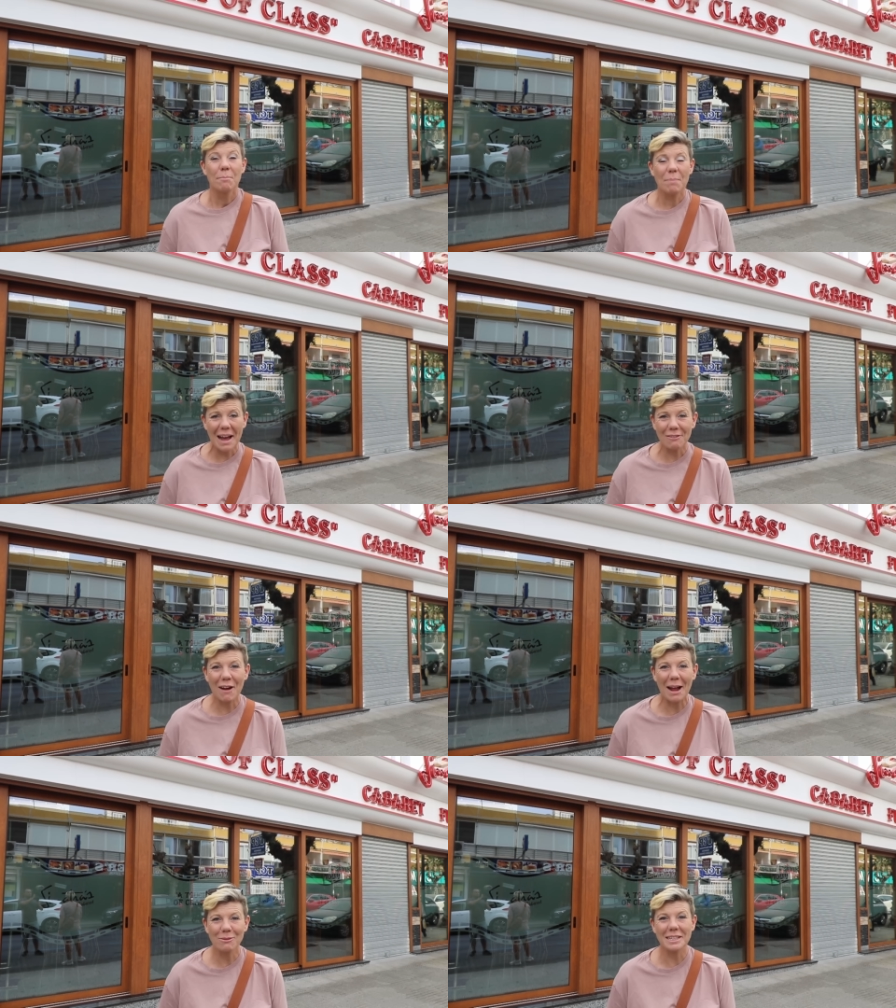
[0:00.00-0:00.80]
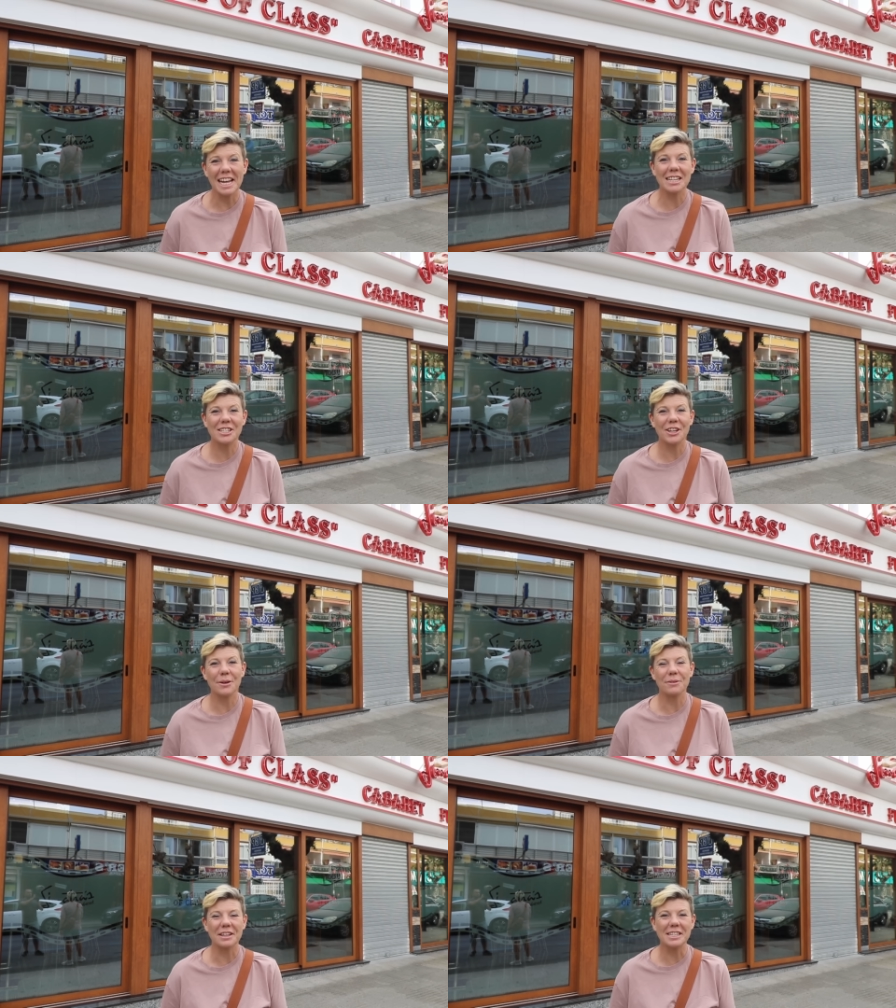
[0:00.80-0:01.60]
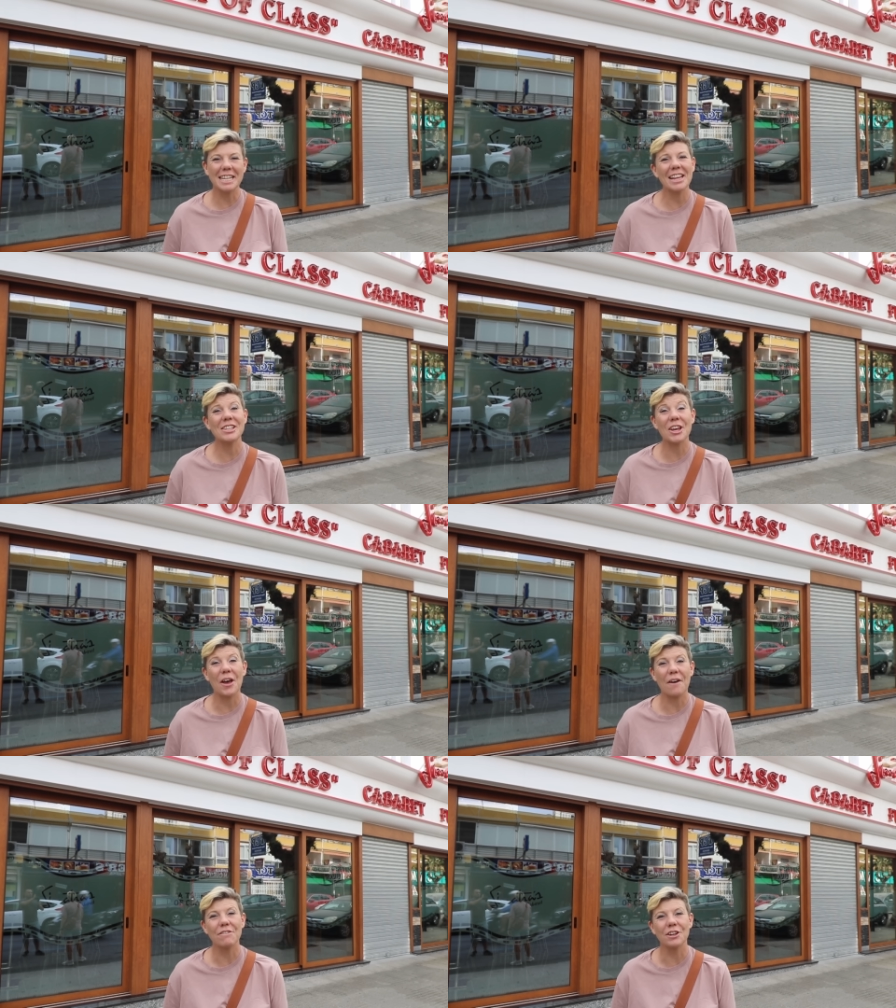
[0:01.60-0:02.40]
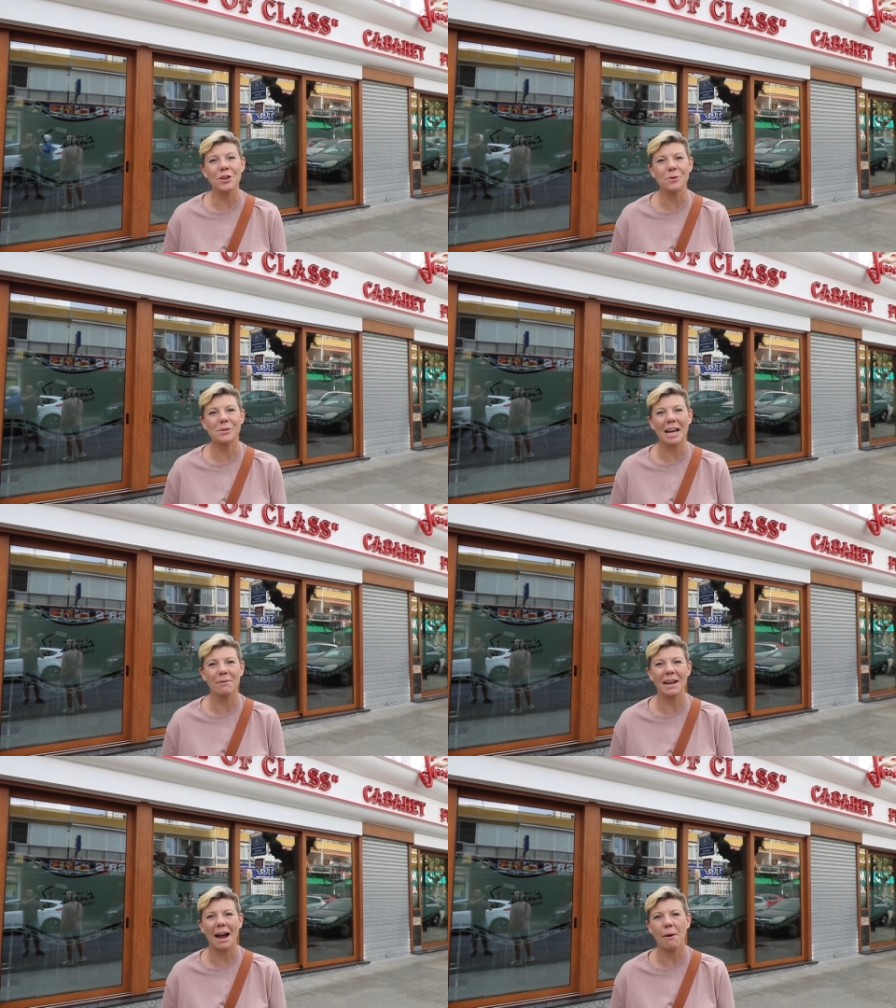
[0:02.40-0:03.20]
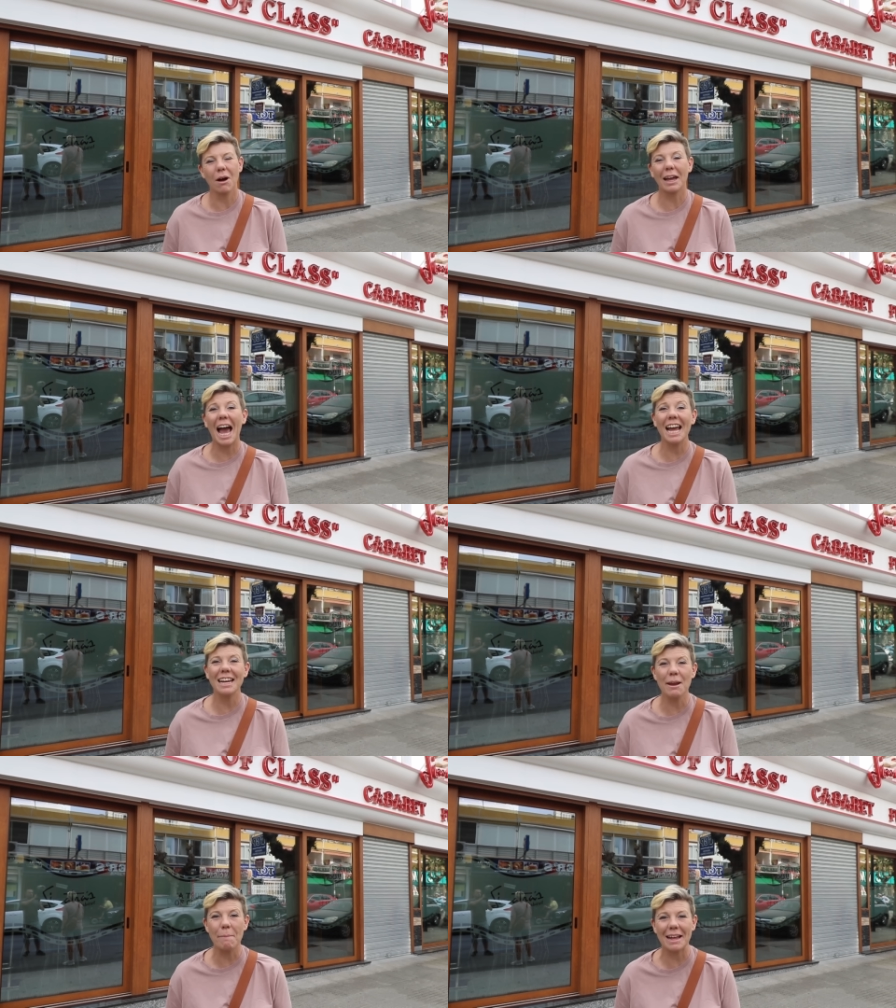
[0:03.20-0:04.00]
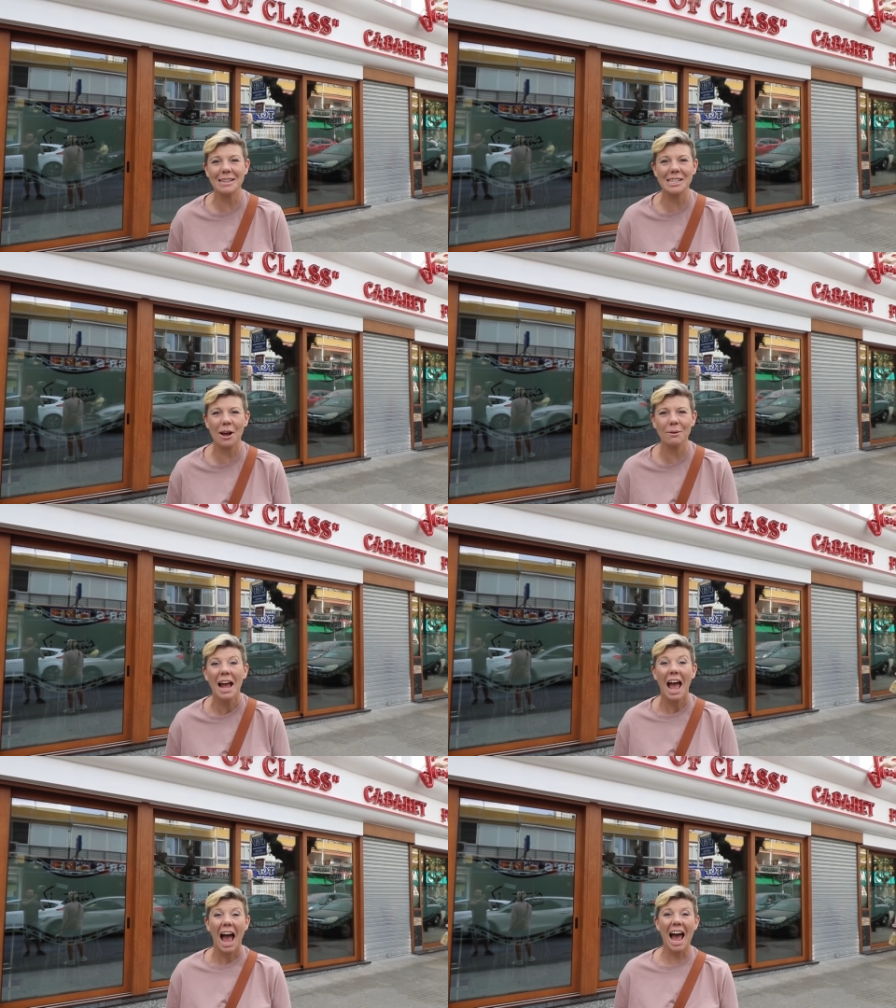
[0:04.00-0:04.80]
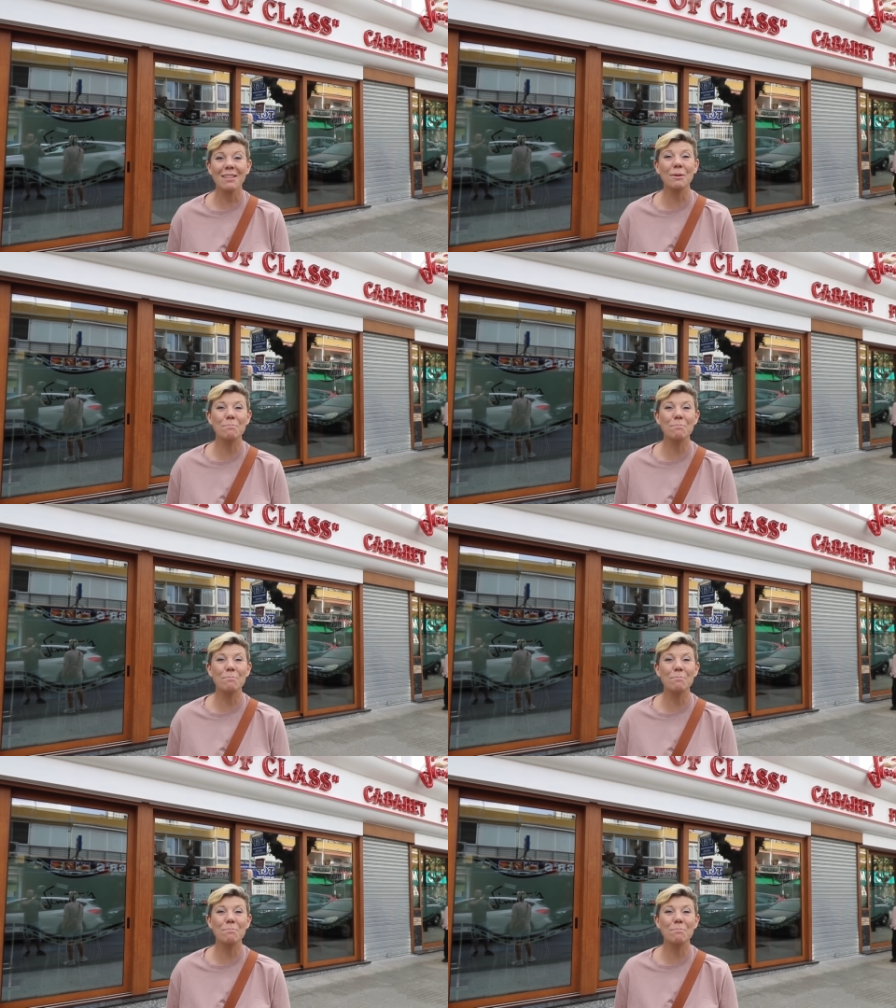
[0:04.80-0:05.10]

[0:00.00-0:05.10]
back round into the centre of the new town now on Calle Lepanto at the